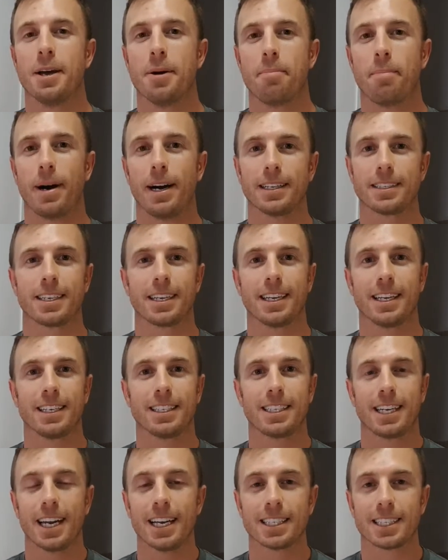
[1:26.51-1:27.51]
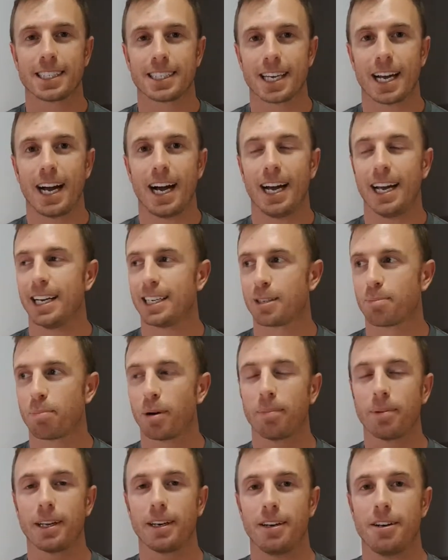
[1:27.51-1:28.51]
But chances are it's
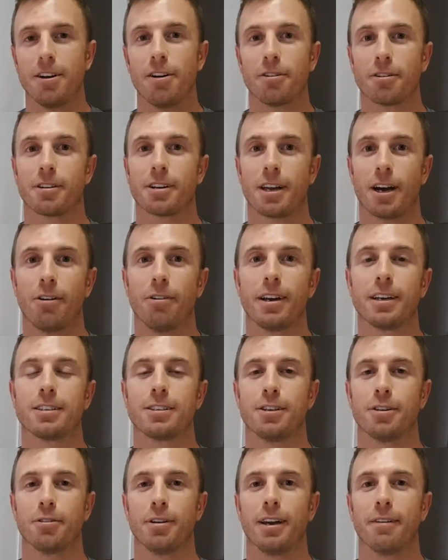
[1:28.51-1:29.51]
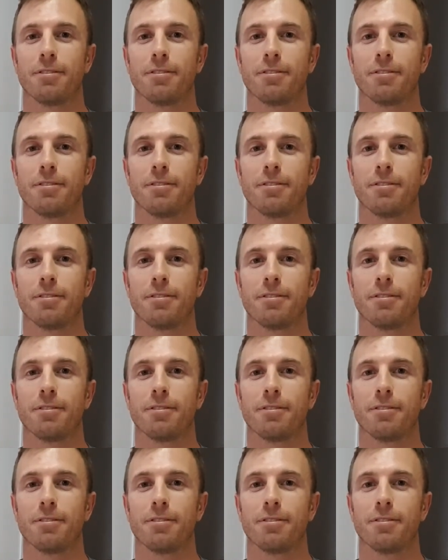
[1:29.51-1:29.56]
probably not going to.